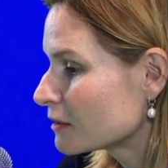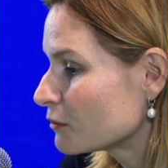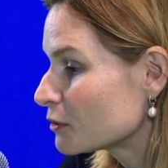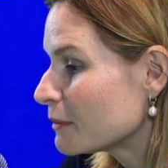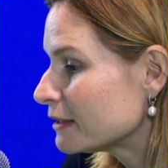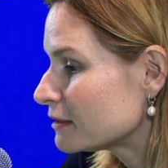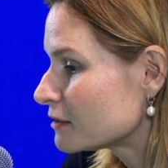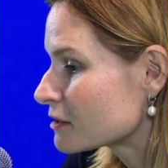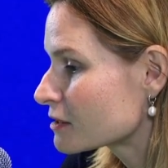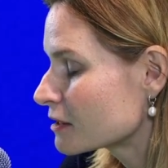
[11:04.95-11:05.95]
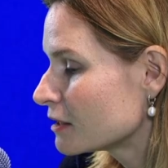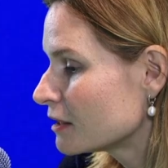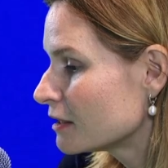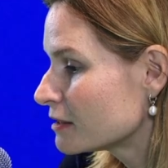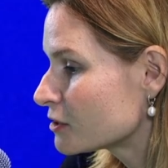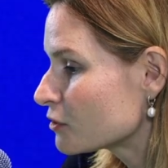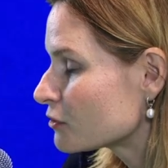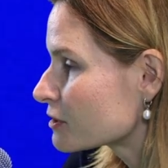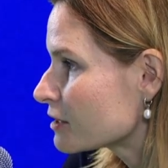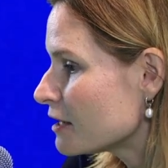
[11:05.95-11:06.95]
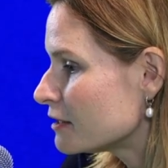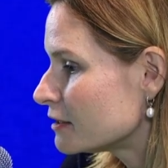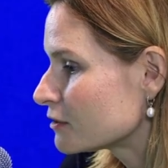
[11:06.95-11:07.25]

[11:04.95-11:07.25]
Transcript: What matters is your desire